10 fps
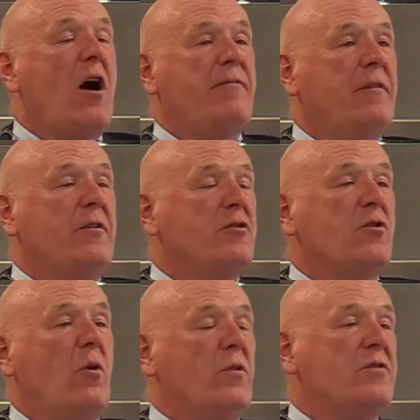off of the
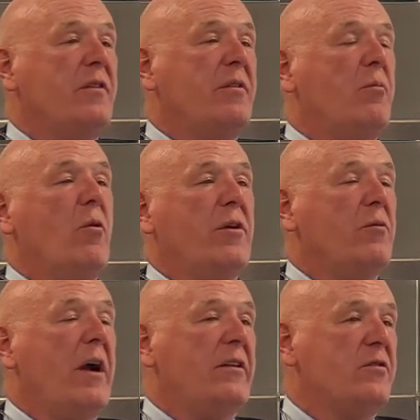shoulders of the board of
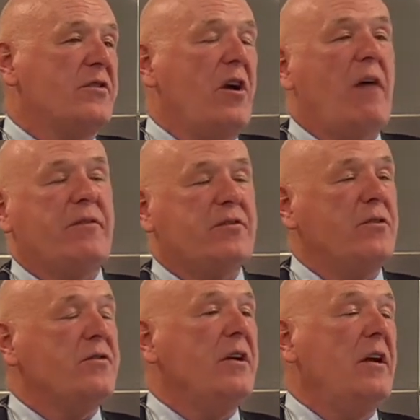directors, the
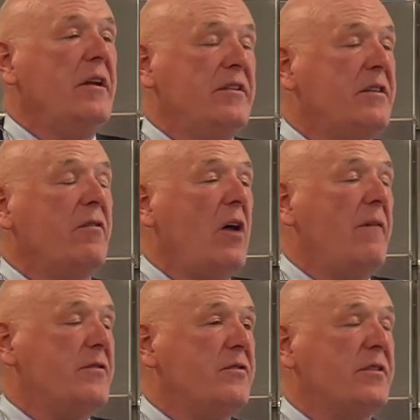officers, the civil
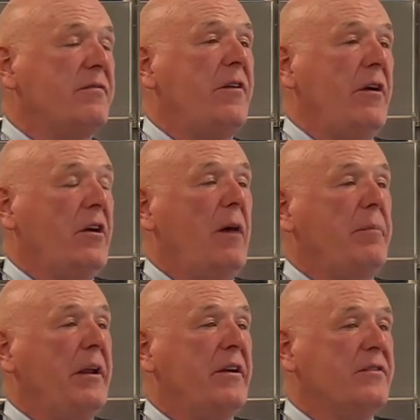officers of the fire
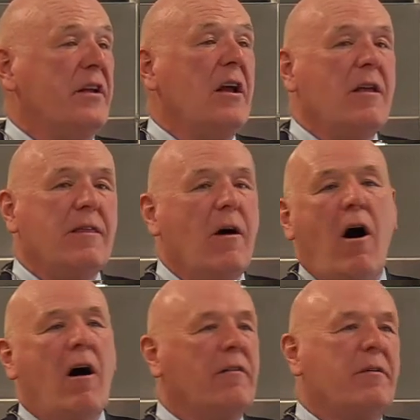company, because
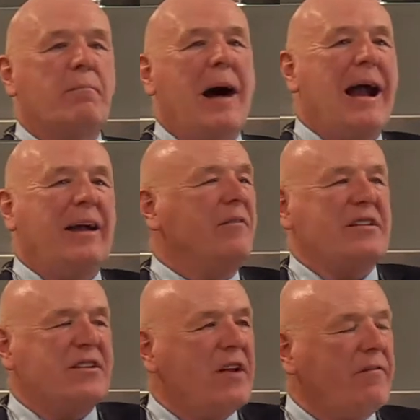all of the buying of the
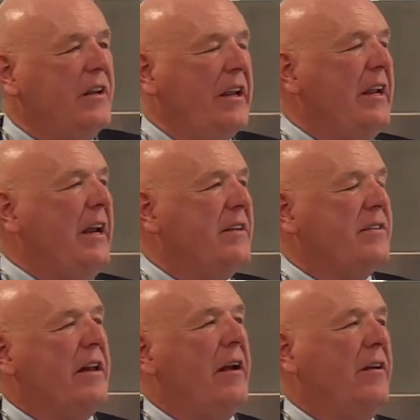stuff that you need
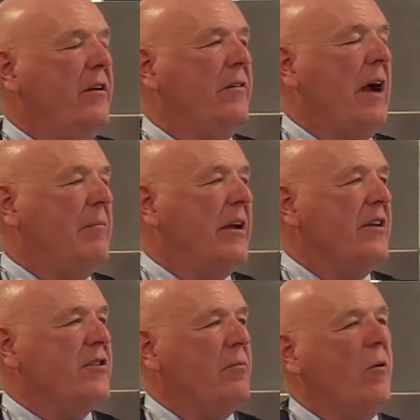isn't that their
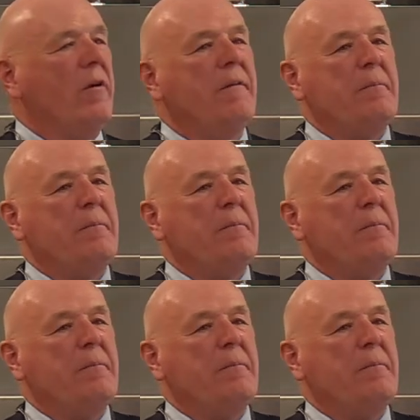obligation anymore.